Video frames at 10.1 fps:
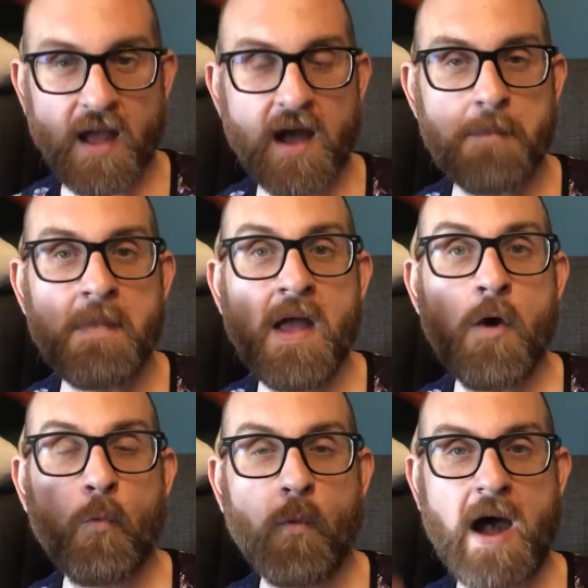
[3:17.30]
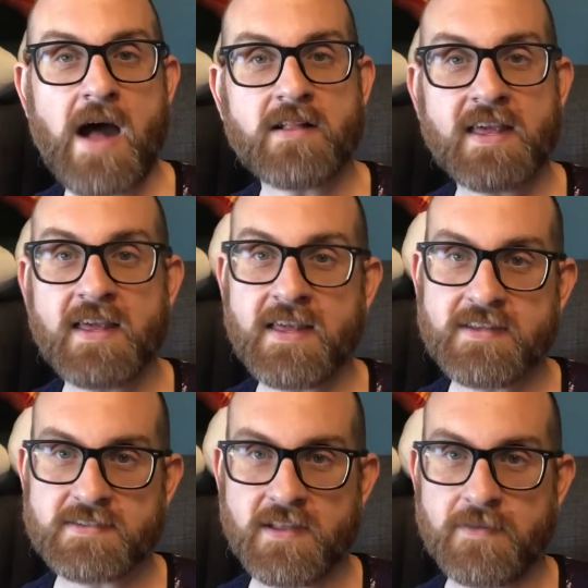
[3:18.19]
Um, while
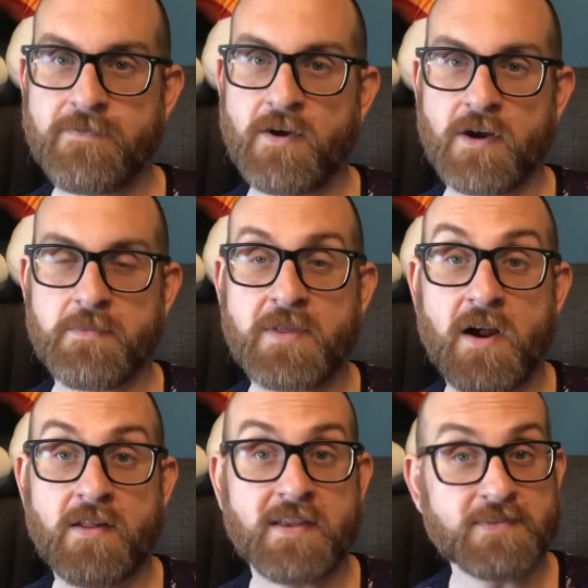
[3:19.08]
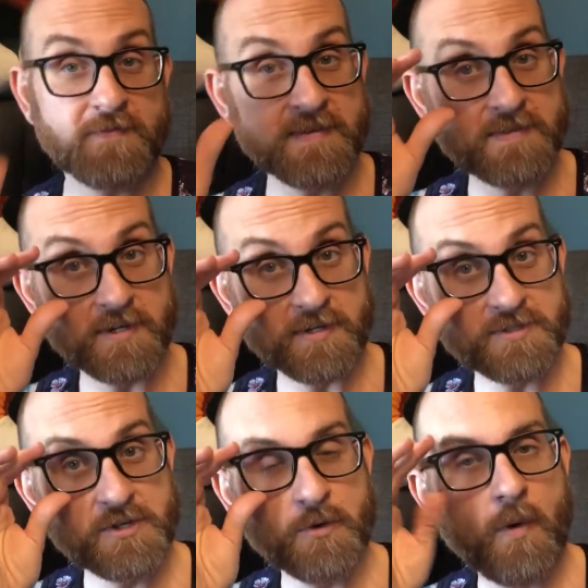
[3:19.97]
Kiki's on the farm, there are these
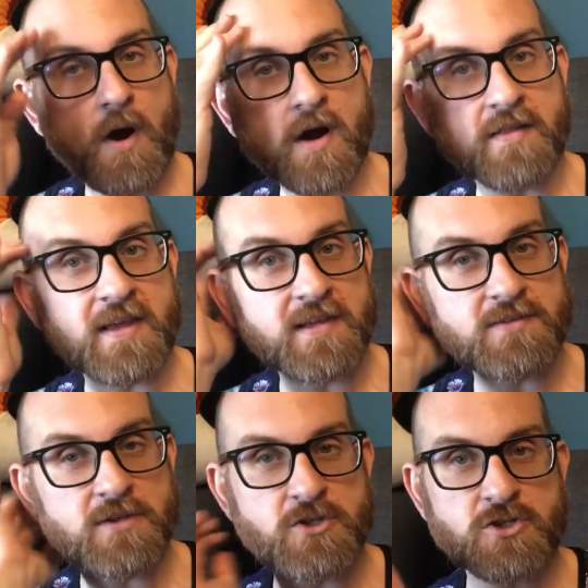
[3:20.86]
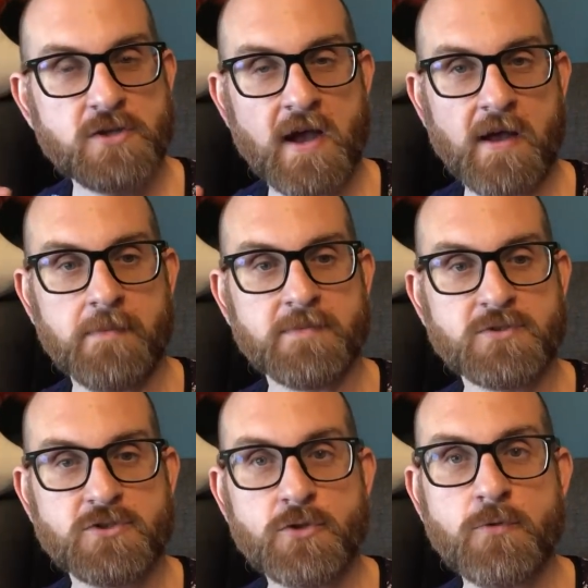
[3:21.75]
visitors who are these
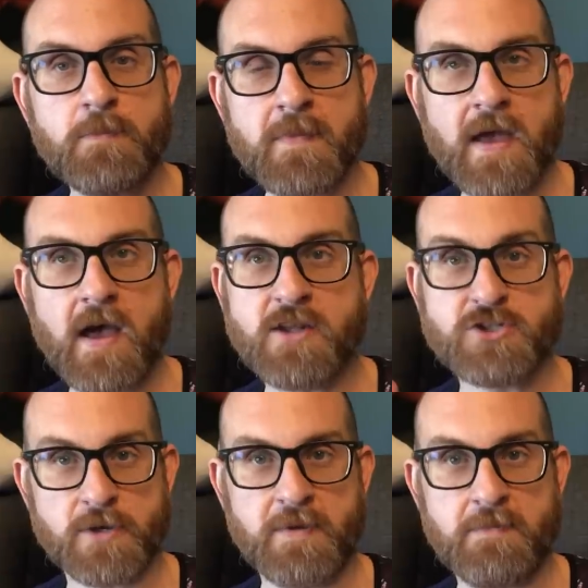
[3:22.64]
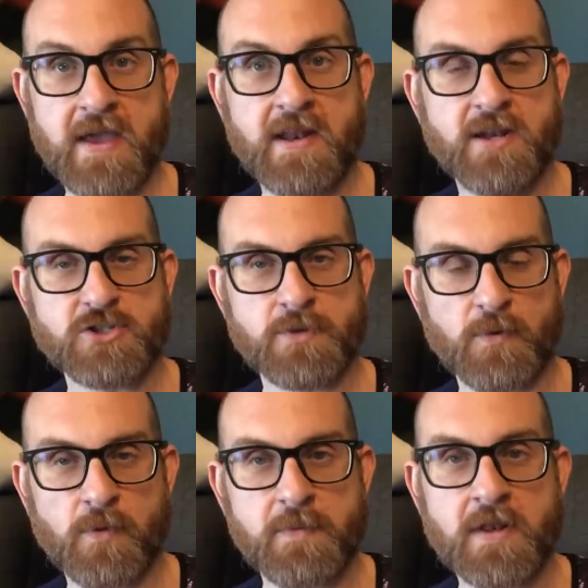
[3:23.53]
um, two uh, German men and a
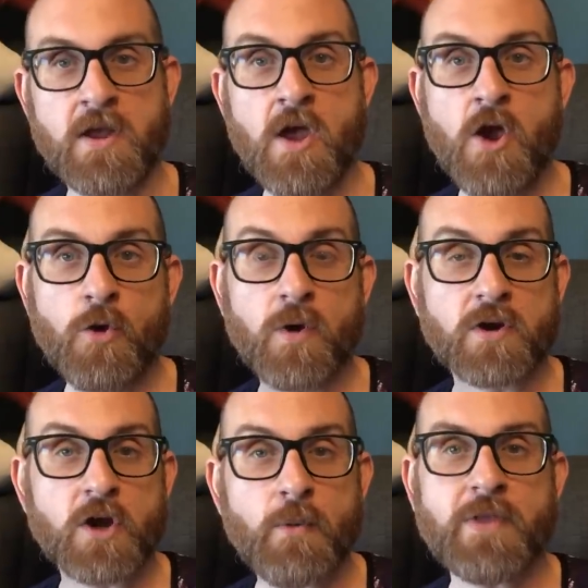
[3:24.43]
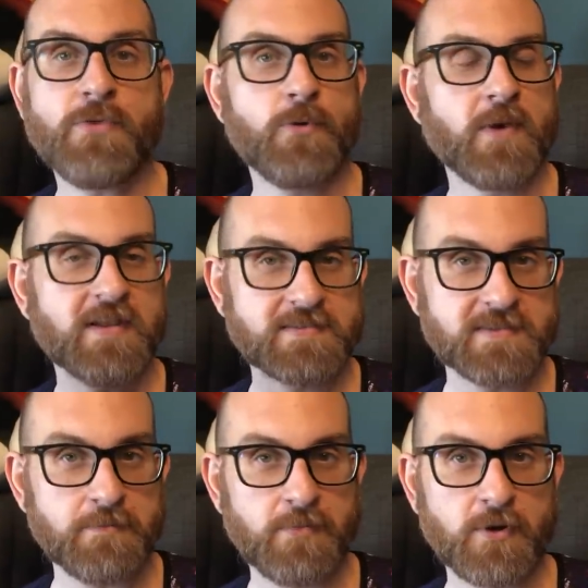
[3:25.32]
German woman who are going through
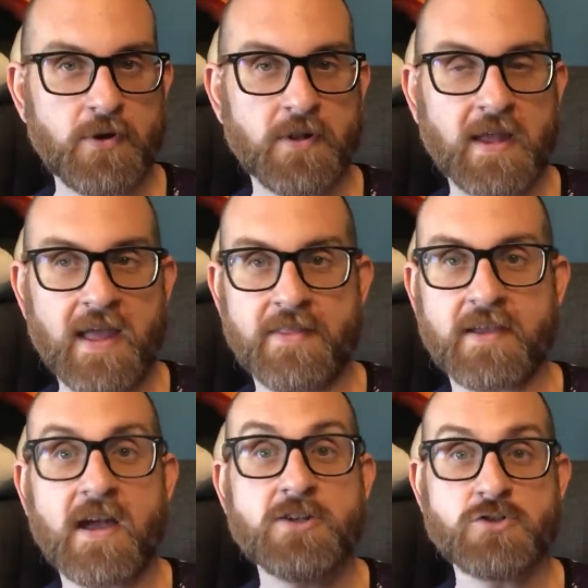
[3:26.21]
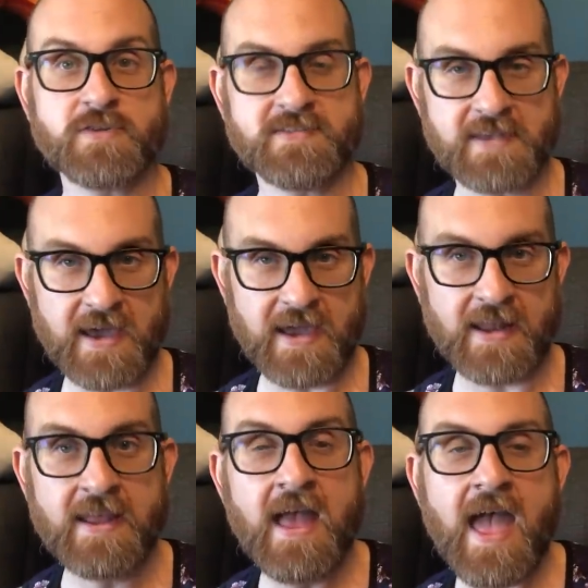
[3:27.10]
Istanbul and the
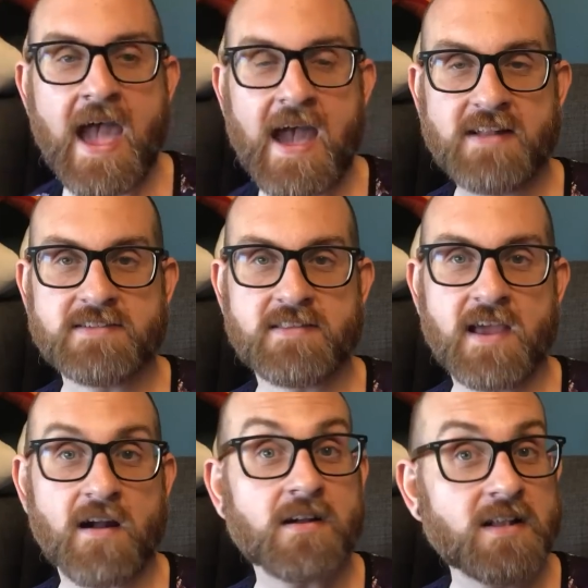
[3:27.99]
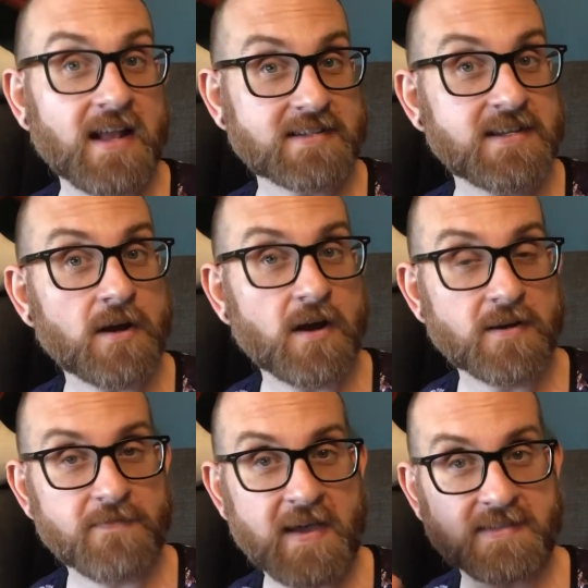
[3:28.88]
countryside, and they are collecting
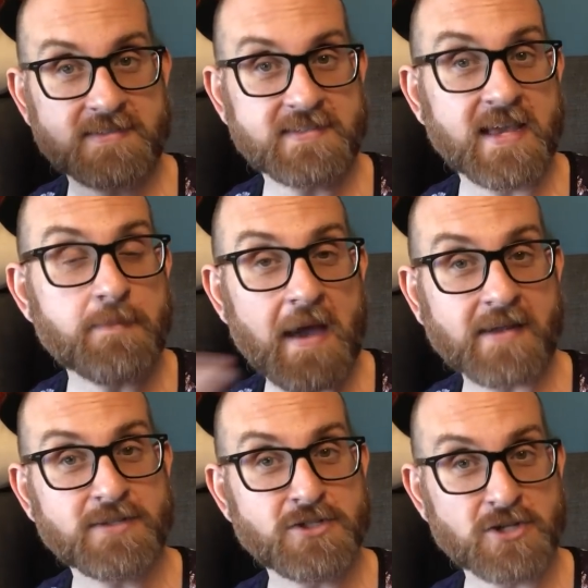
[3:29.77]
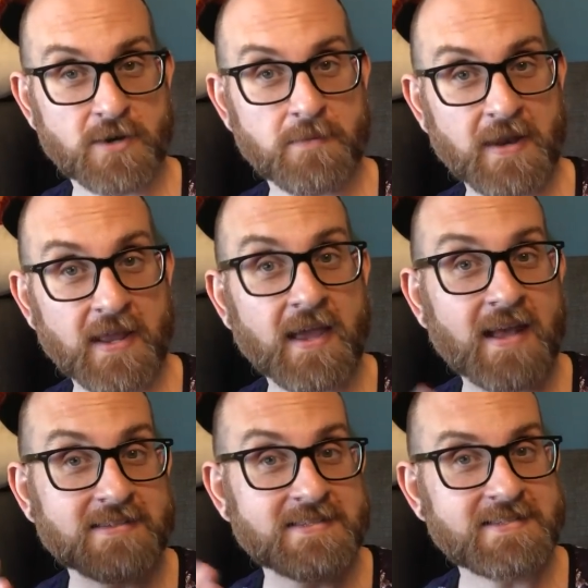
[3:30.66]
artifacts to take back to Germany
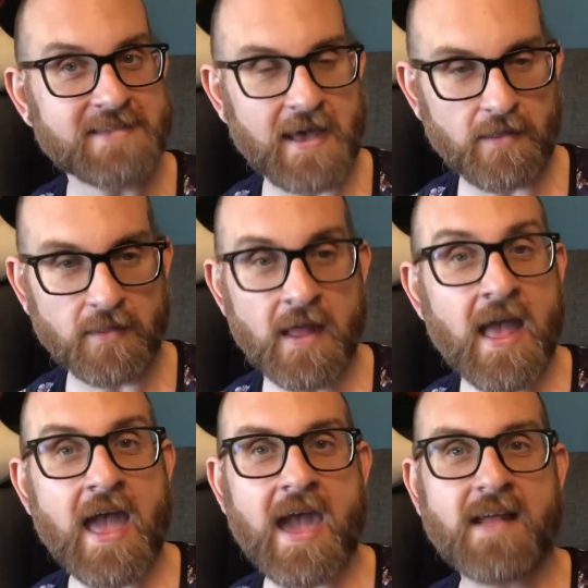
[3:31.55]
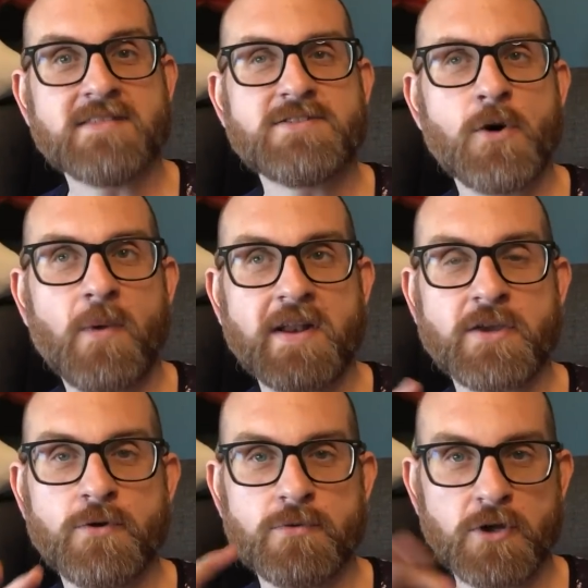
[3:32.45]
and sell. And so
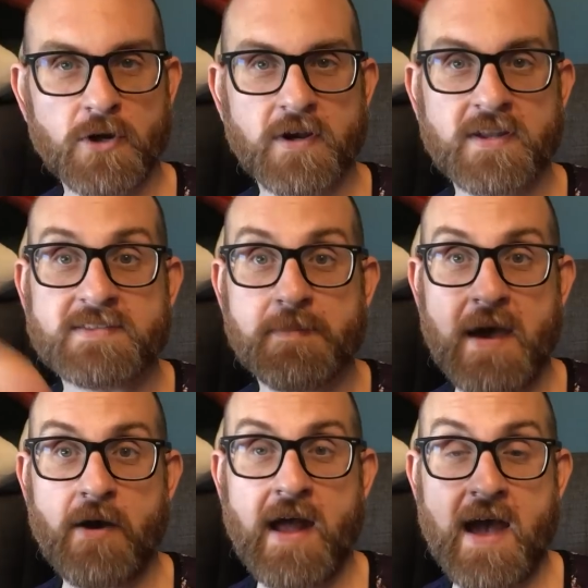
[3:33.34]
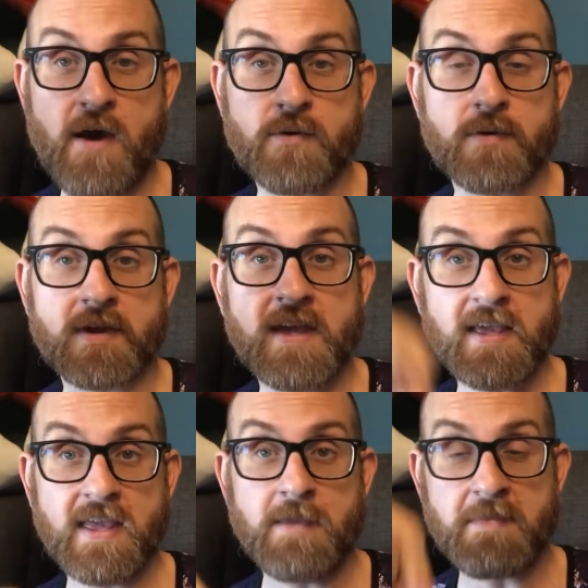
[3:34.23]
what you learn is about how
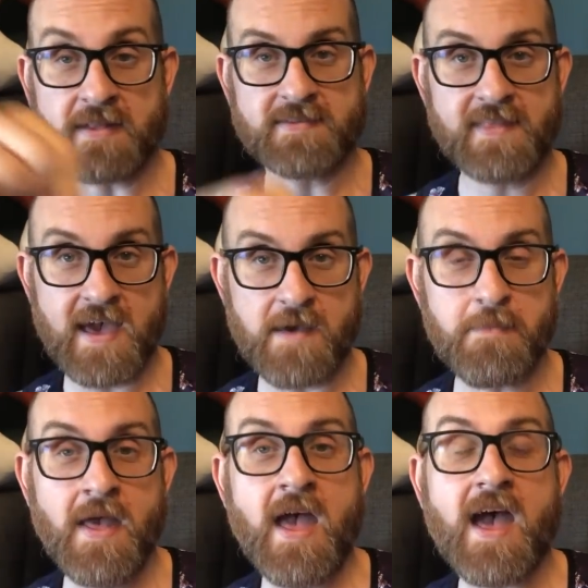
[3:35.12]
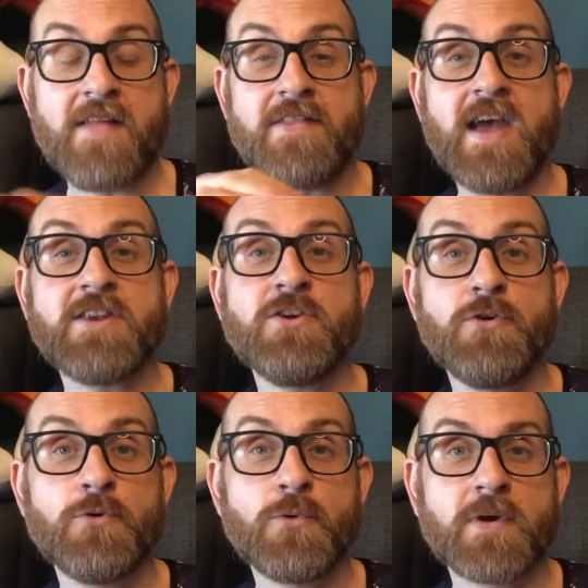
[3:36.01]
Kiki meets them, and then
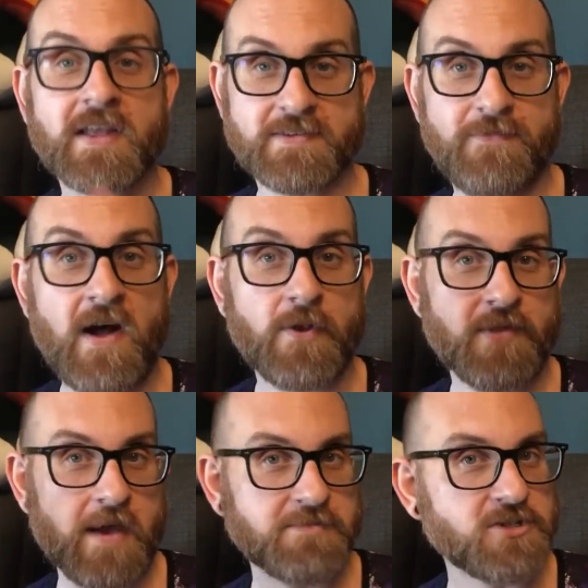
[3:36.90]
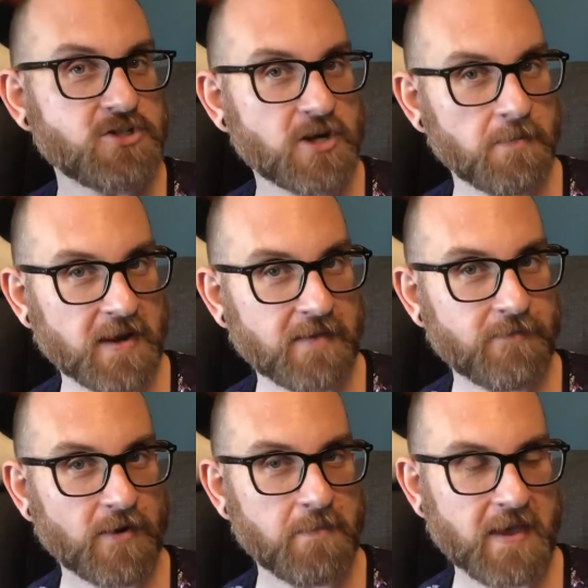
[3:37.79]
you get to follow them to Germany
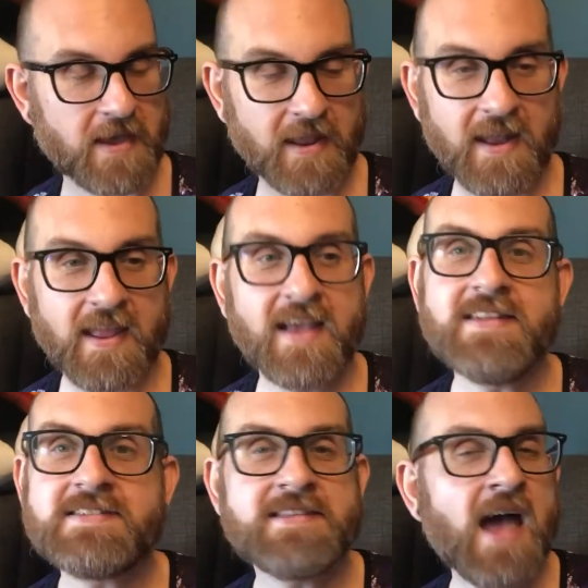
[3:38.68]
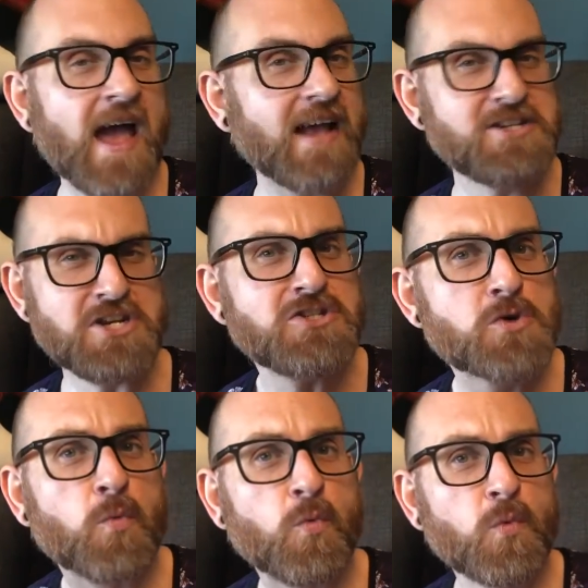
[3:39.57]
for a bit. And it's it's
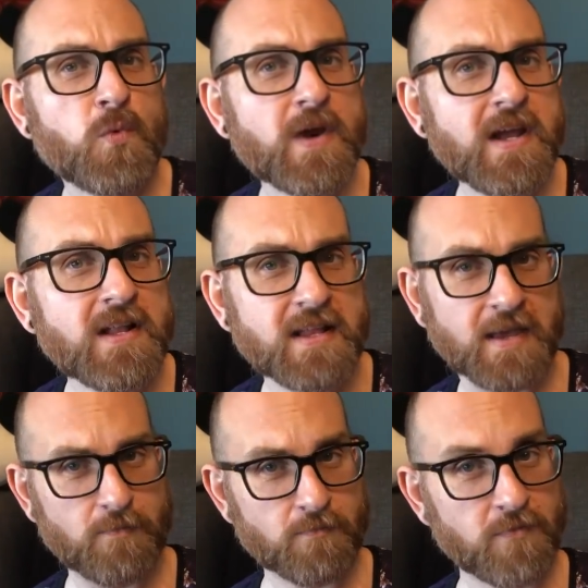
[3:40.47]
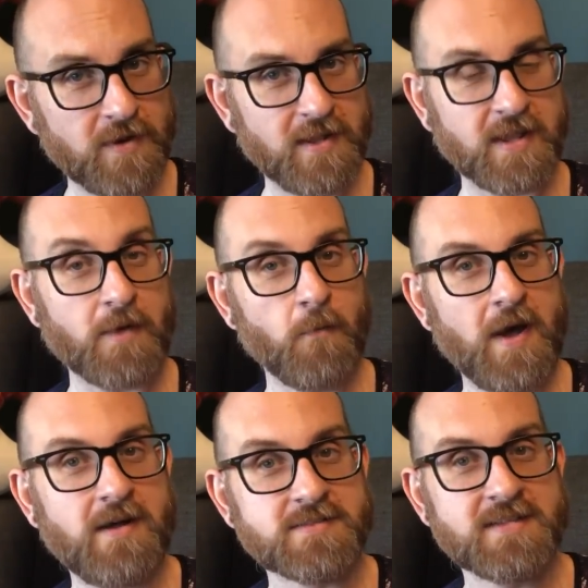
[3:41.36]
just really, really
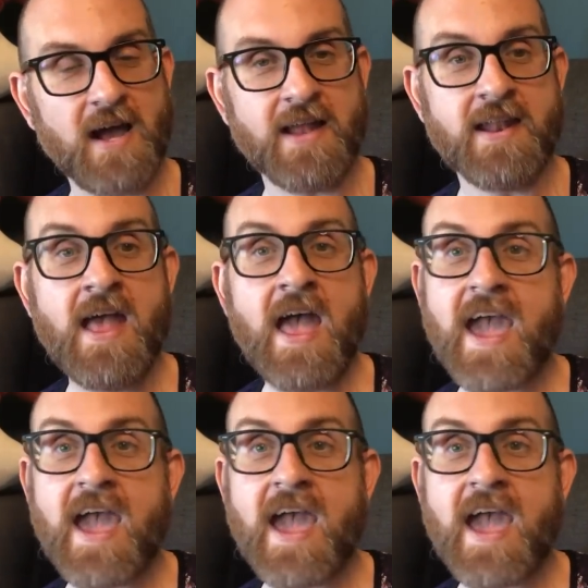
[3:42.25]
well done.